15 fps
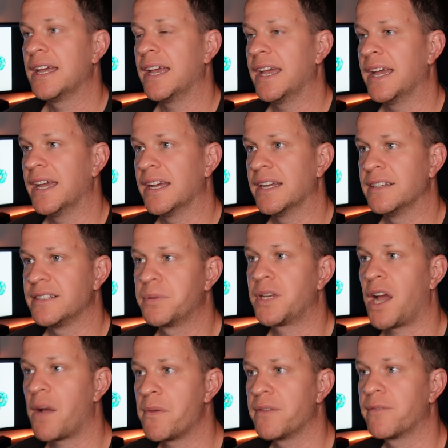And
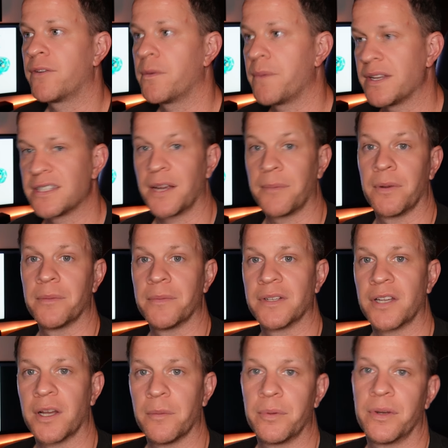coming from a supplement
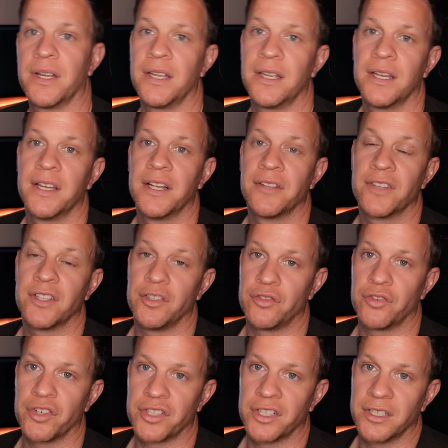company, the
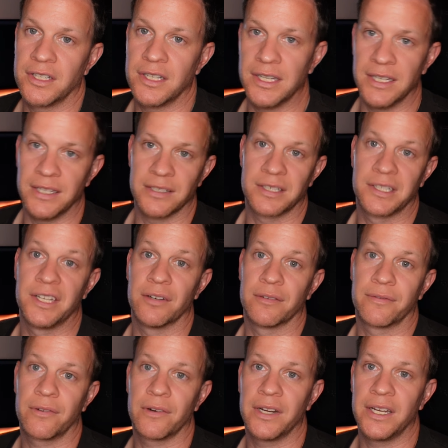nutrition is
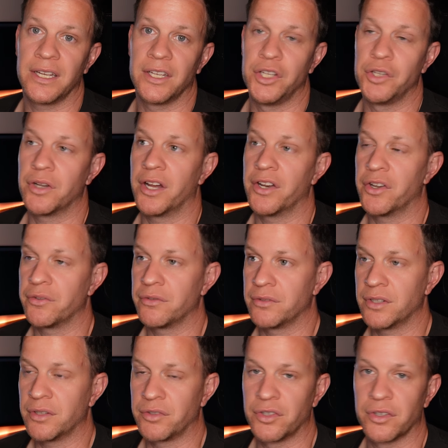guilt-free. You got
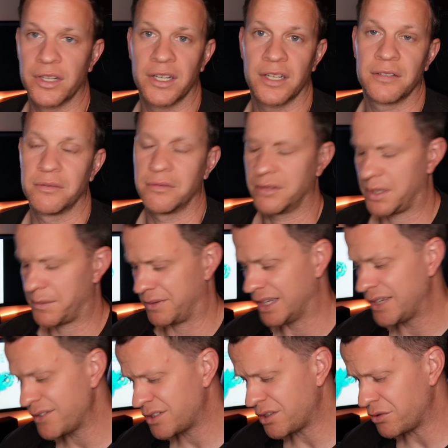no sugar. I
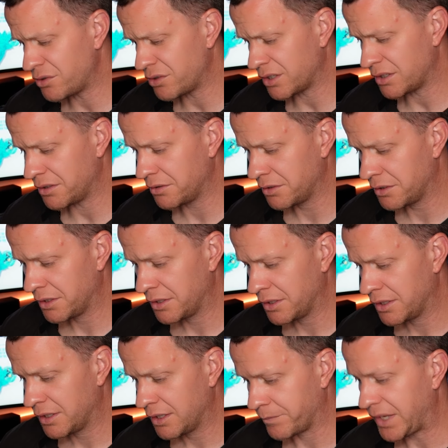believe it's no sugar.
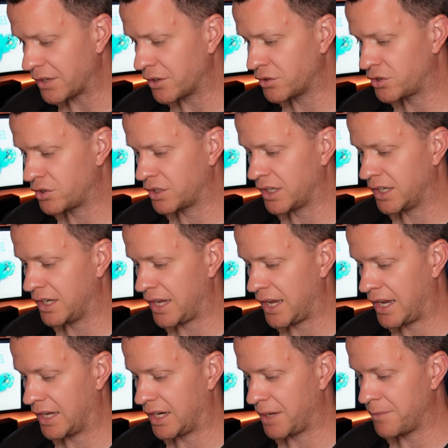Yeah, no sugar,
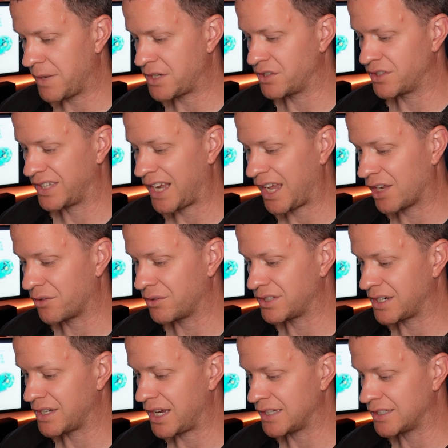and I imagine the calories
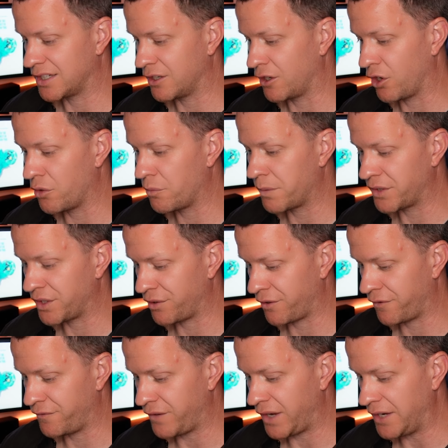are nice and low, but there are
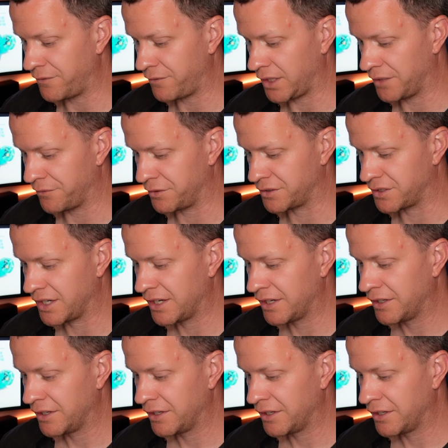5 flavors.